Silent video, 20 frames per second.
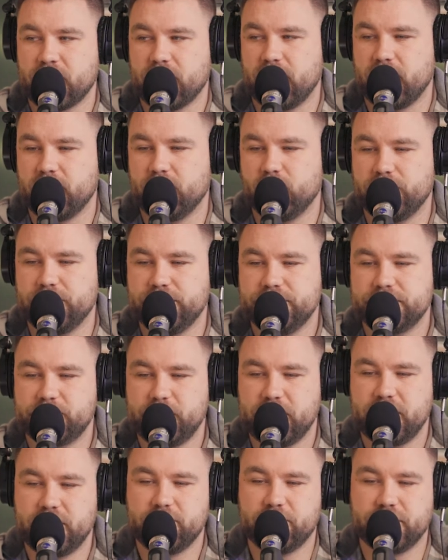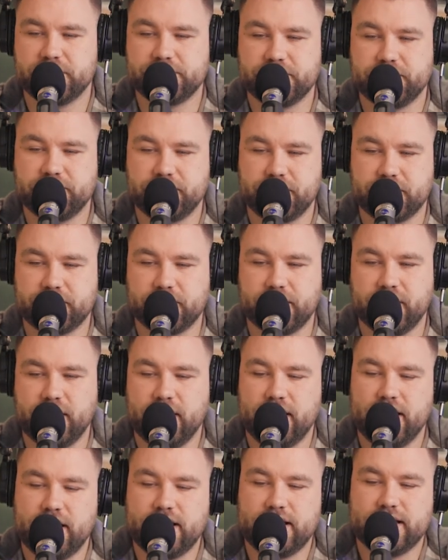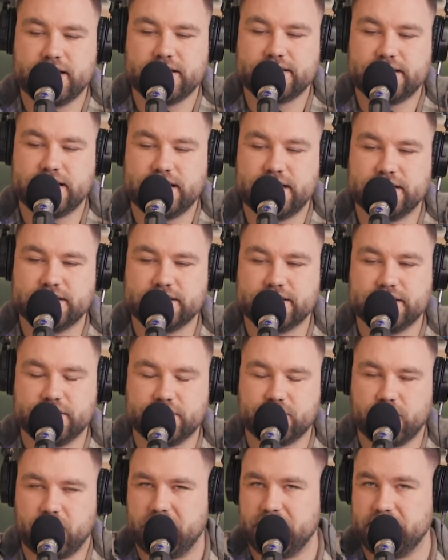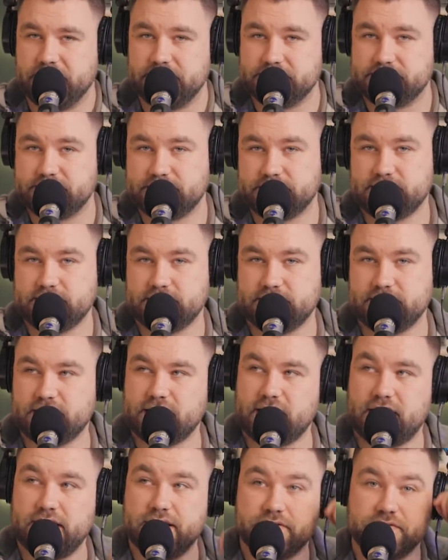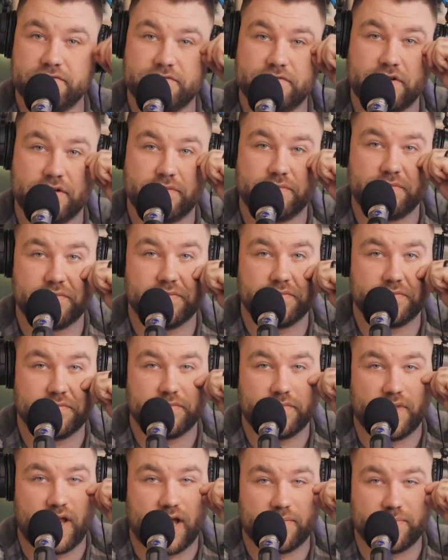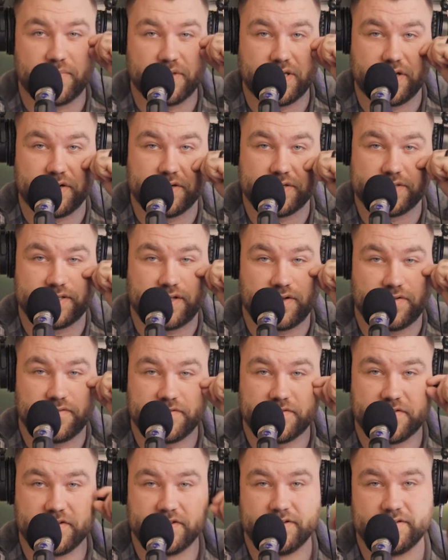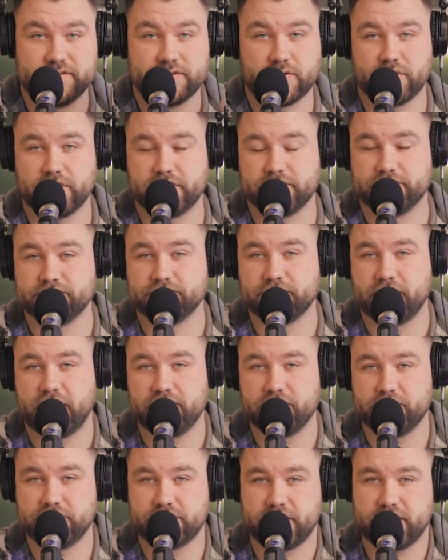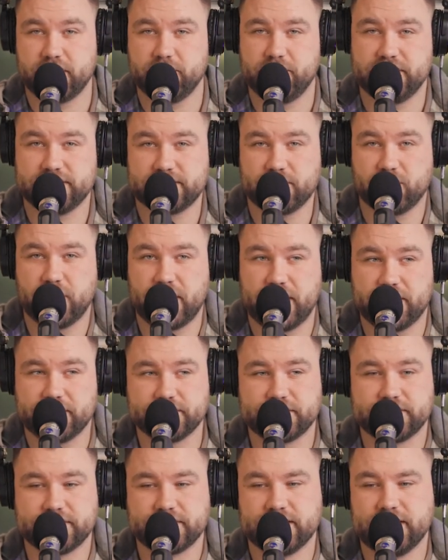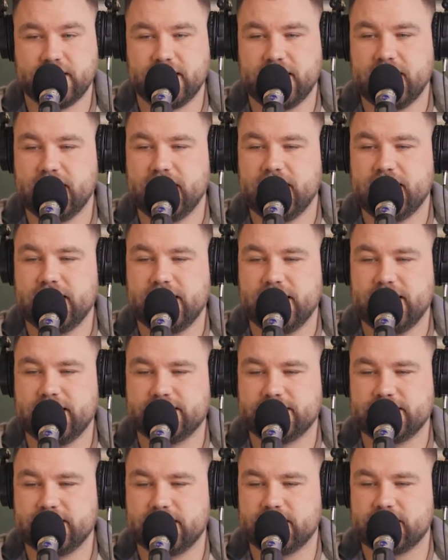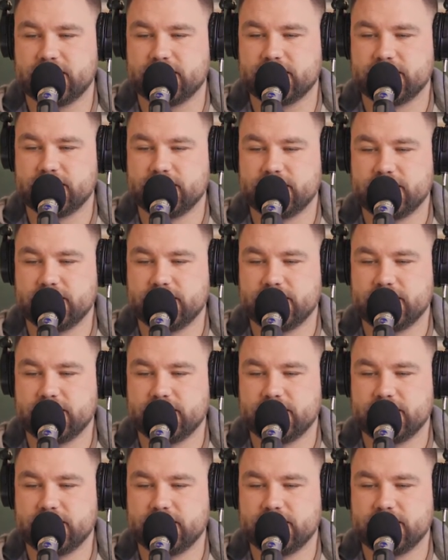And when you spend much of your teens and 20s kind of not being yourself, or rather trying to be someone else, it's uh